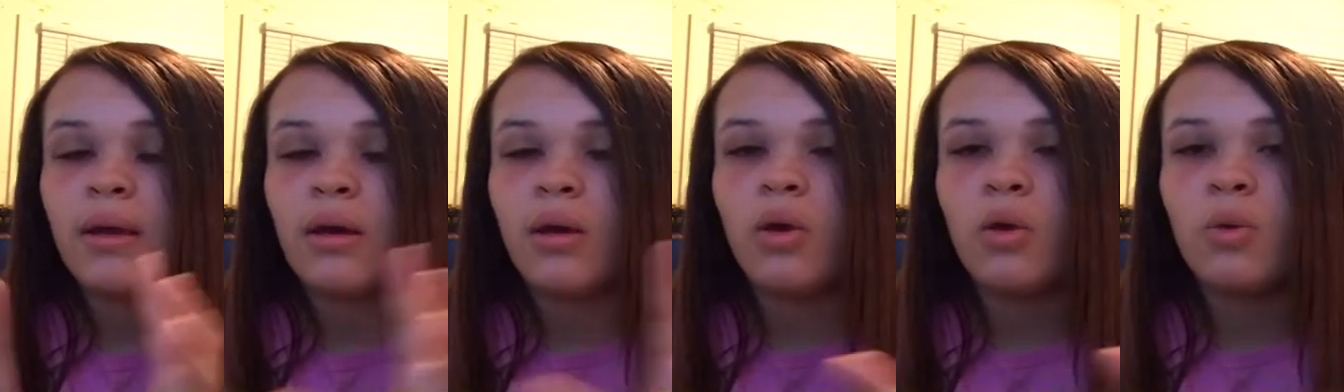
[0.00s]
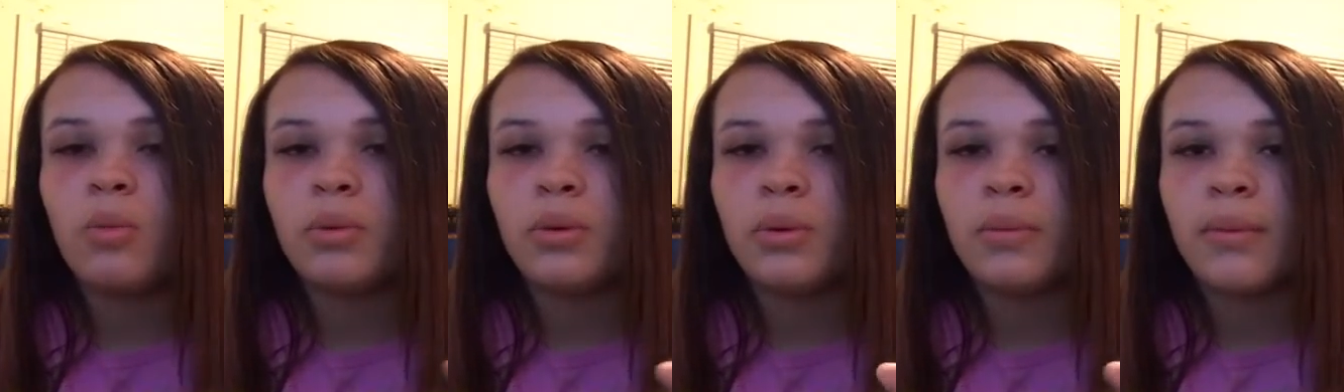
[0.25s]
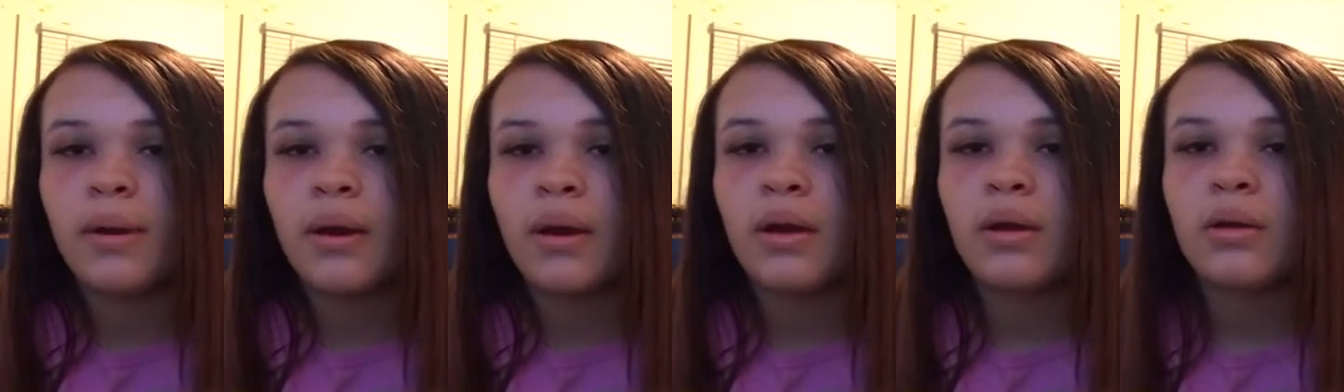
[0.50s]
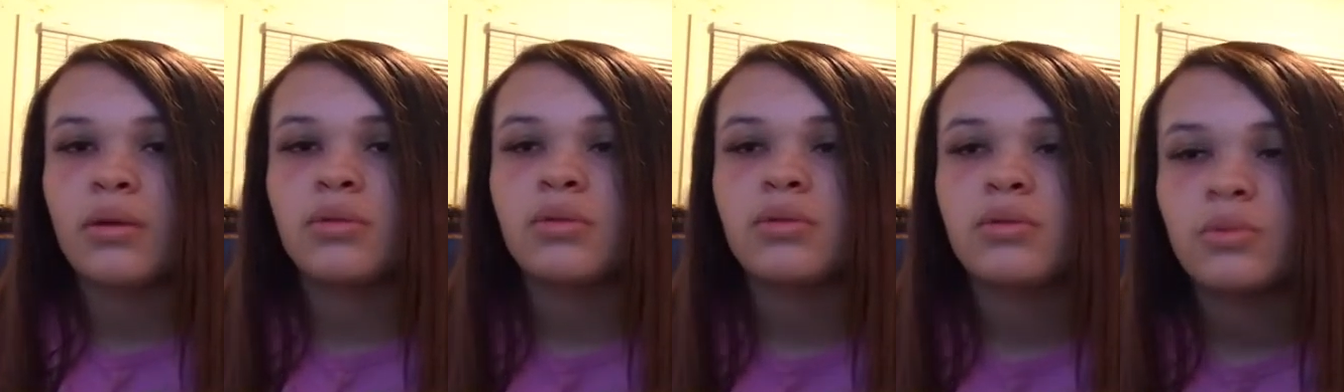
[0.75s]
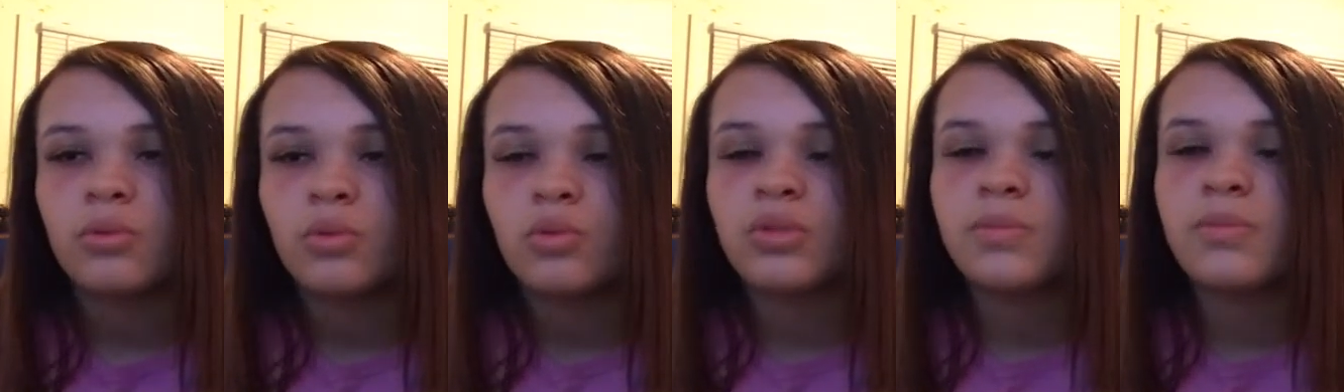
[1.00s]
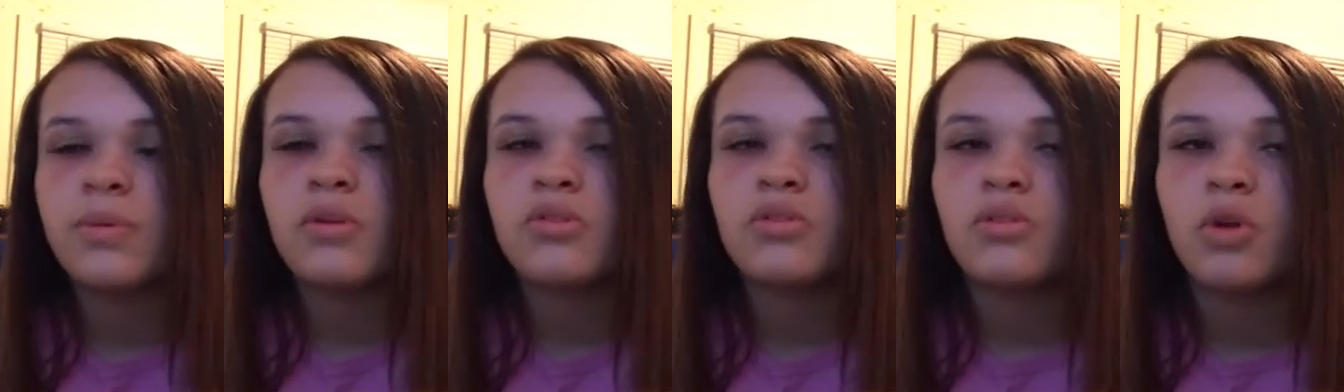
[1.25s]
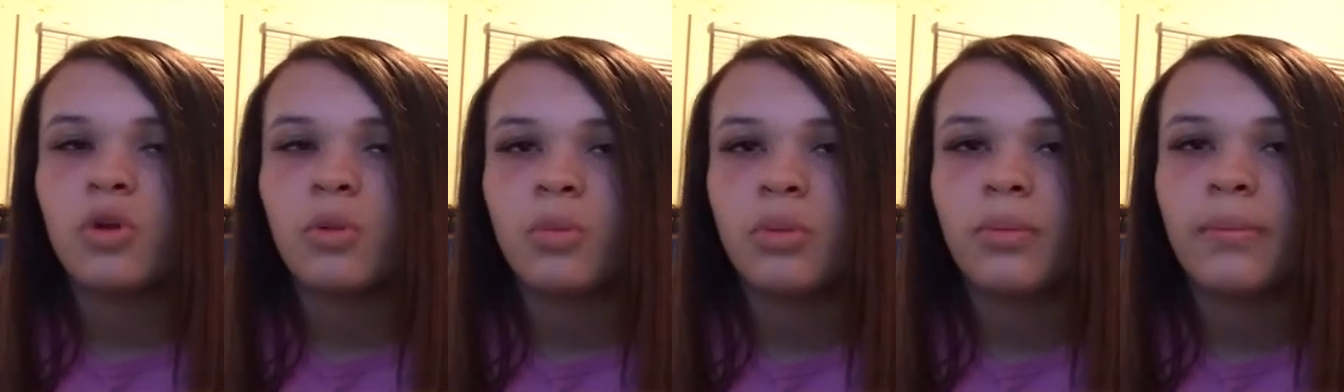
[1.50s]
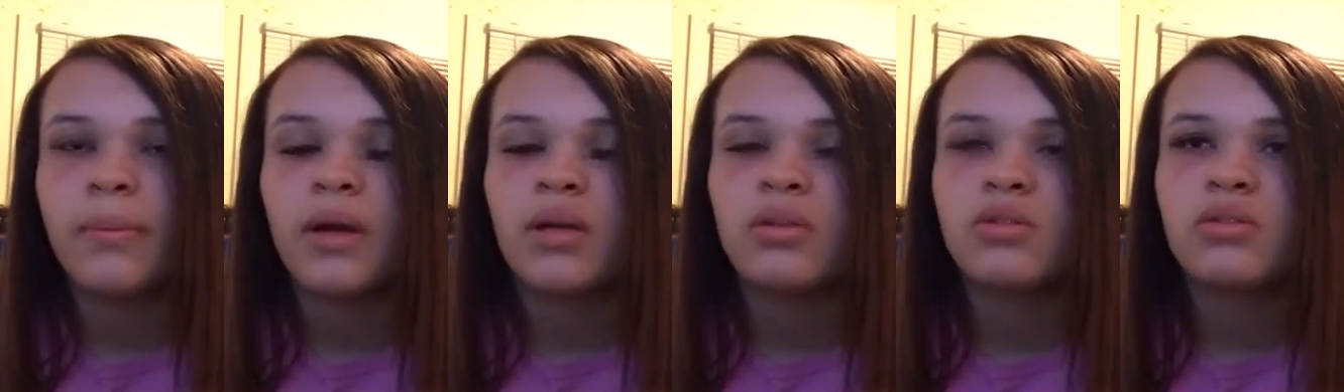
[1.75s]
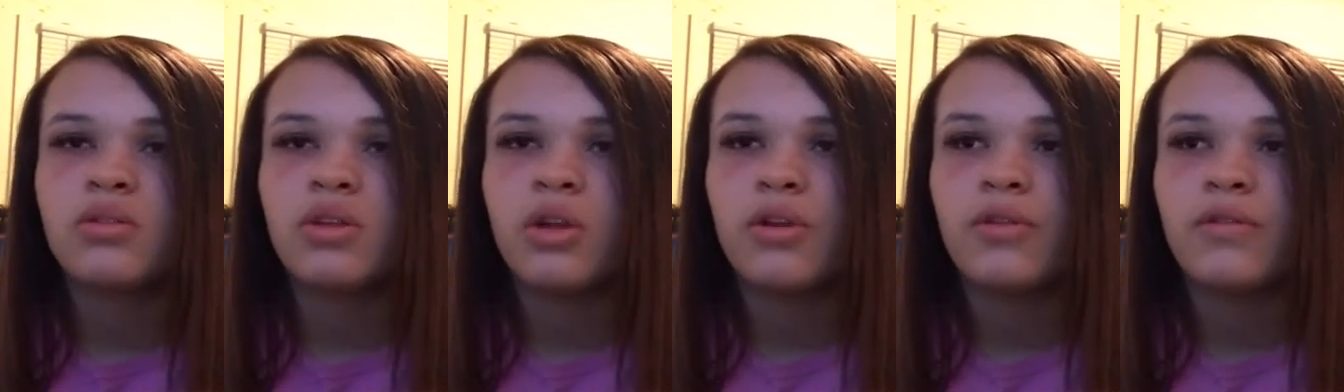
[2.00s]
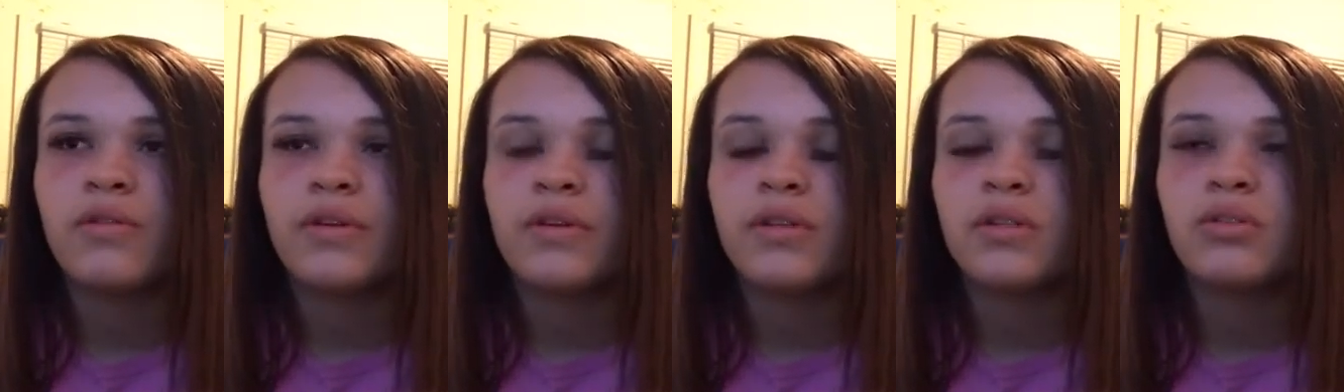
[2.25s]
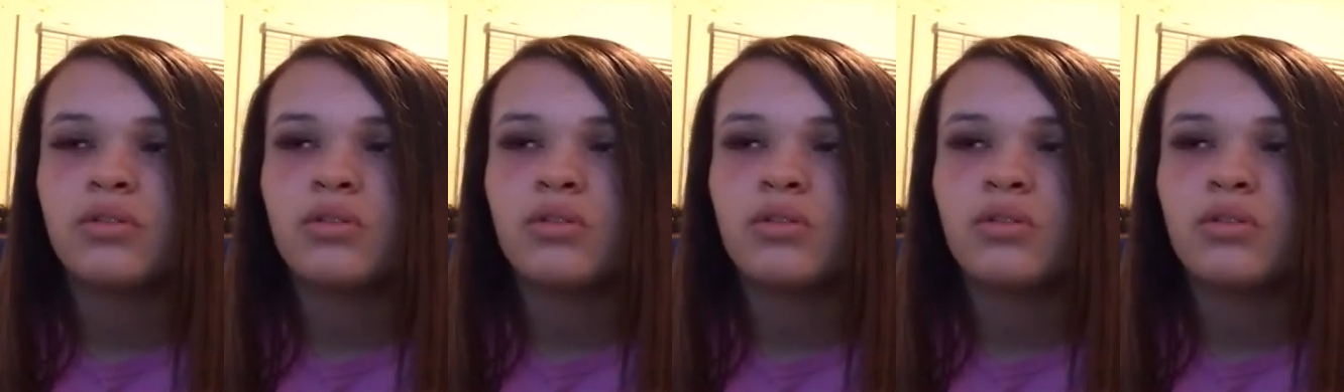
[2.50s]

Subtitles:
was supposed to open my cervix.